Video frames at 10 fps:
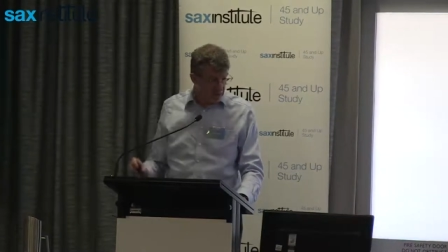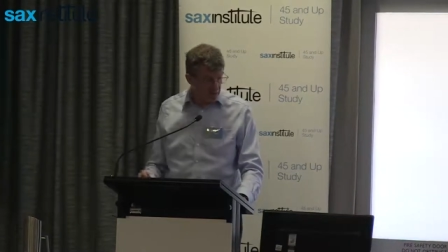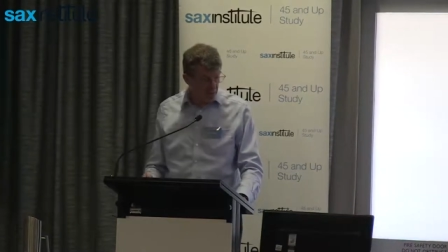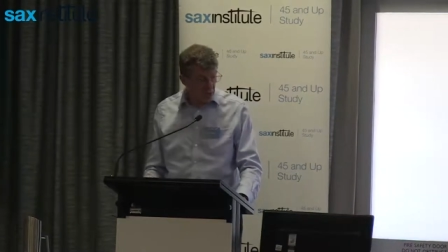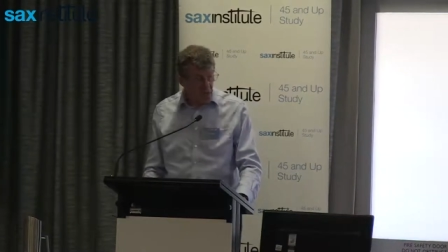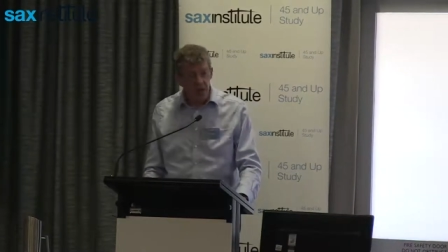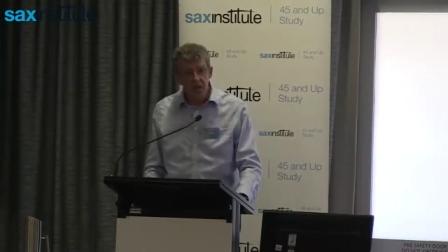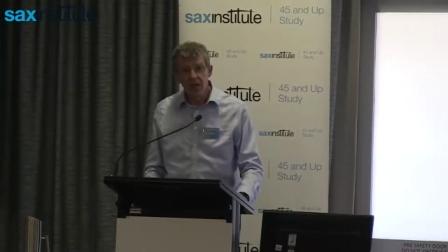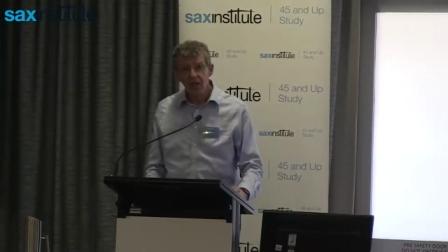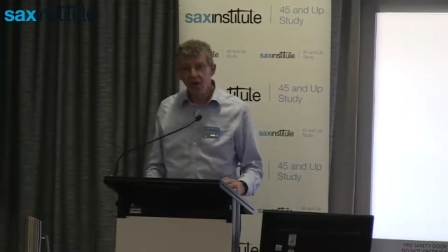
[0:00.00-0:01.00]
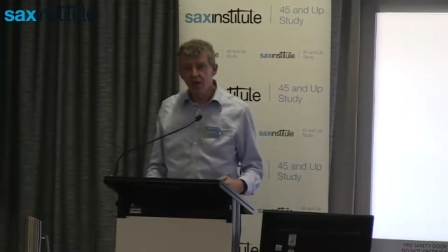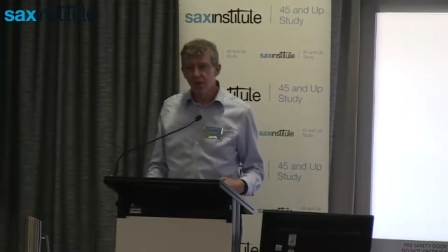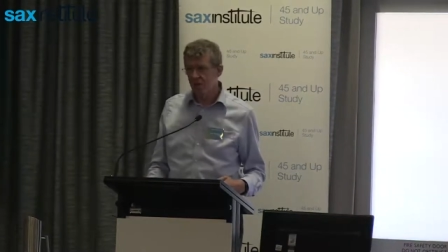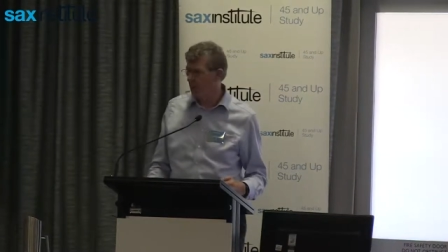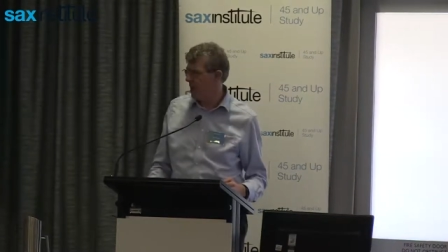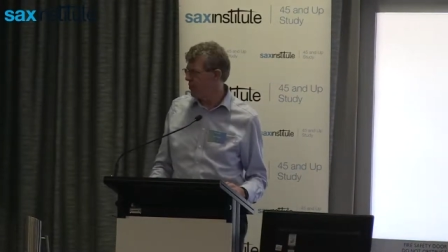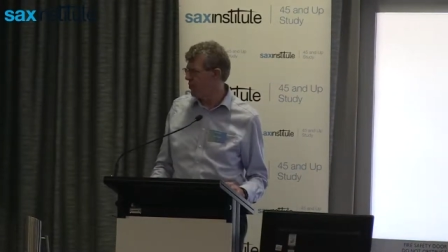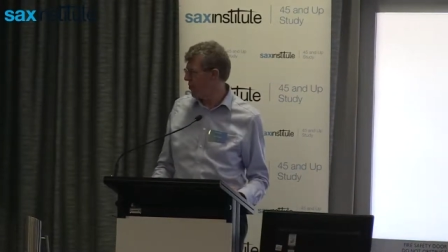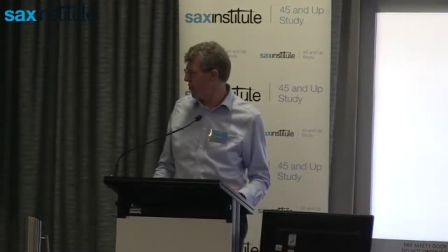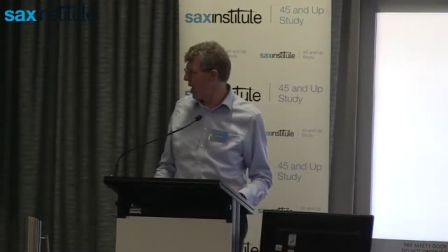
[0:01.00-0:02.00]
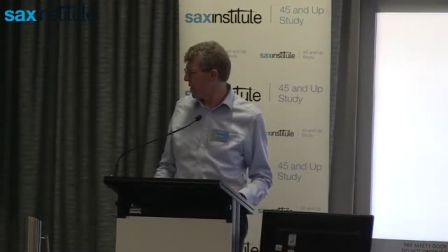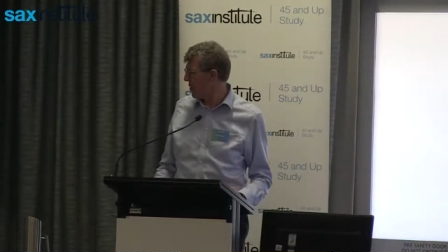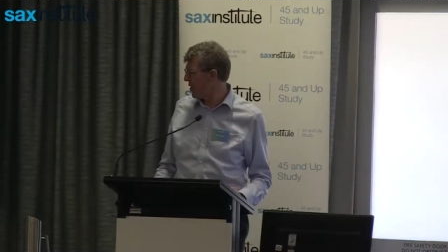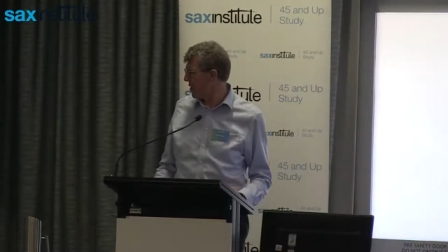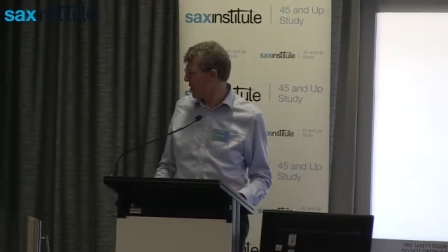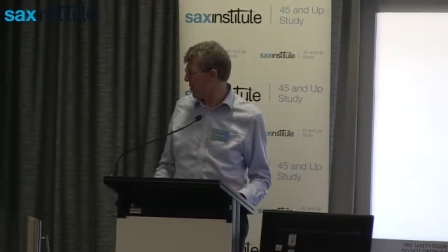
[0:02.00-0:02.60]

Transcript: So the economists, and I'm sure there might be a